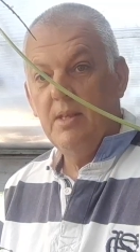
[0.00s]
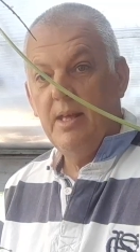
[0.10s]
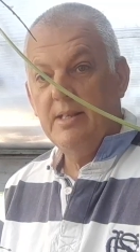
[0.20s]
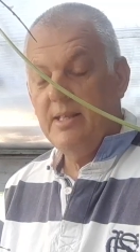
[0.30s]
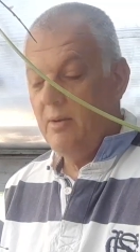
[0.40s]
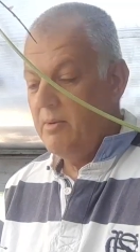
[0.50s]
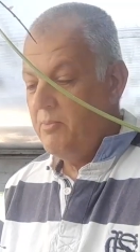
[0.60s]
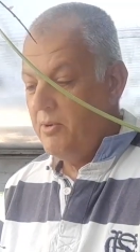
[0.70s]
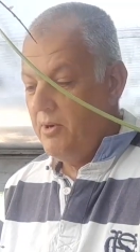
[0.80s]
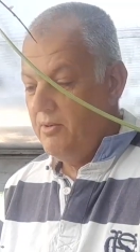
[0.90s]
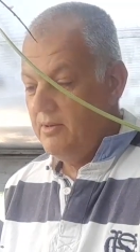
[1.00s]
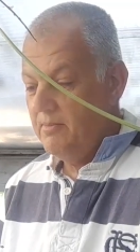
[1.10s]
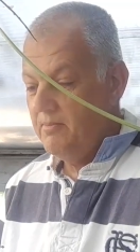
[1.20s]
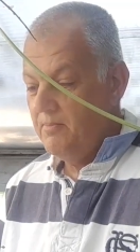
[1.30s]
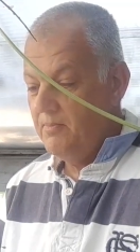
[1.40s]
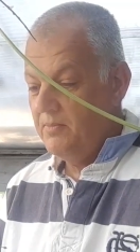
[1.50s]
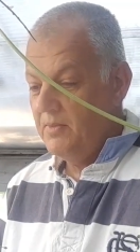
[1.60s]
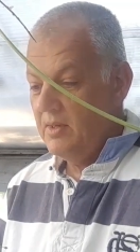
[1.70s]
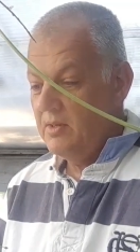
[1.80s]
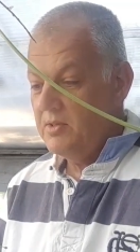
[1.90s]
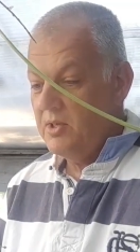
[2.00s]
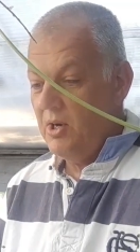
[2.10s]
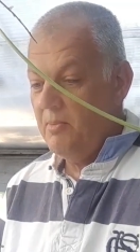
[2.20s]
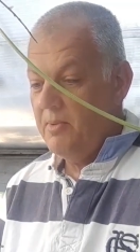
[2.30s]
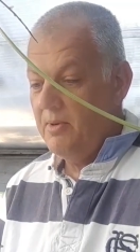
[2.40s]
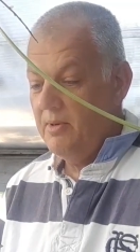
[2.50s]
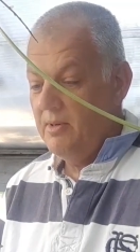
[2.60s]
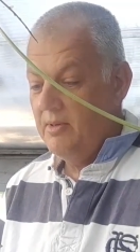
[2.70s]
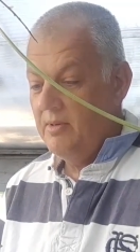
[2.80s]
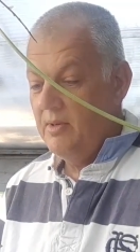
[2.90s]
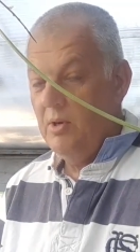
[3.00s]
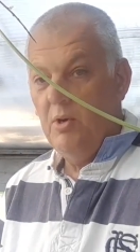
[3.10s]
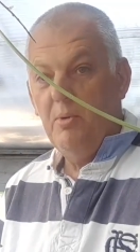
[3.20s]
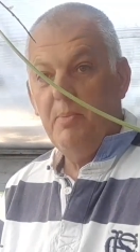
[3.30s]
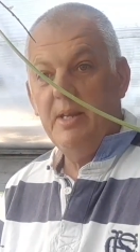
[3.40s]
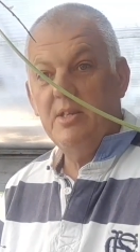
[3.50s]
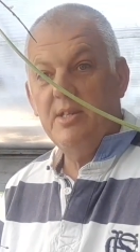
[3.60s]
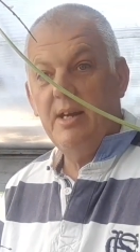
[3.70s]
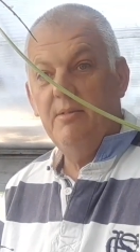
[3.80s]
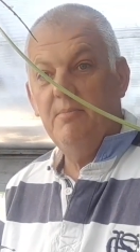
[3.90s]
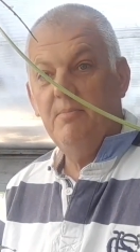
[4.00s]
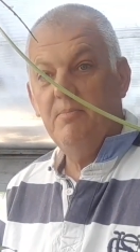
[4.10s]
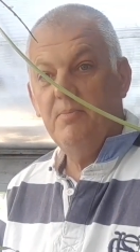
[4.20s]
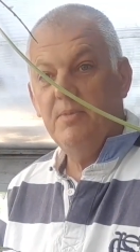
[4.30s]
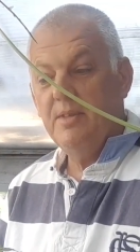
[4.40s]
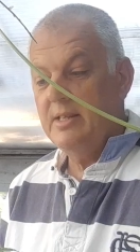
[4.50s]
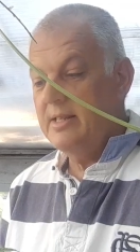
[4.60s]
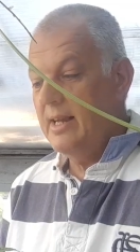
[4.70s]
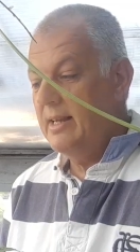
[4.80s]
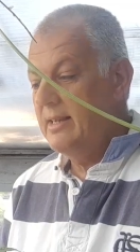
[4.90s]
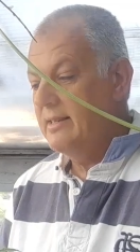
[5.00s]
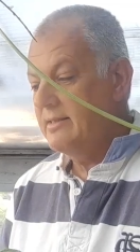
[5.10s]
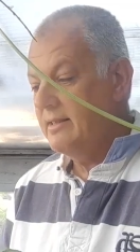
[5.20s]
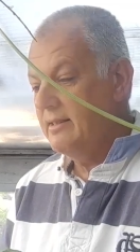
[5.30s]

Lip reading: That's how we prune, top or pinch out the dahlias.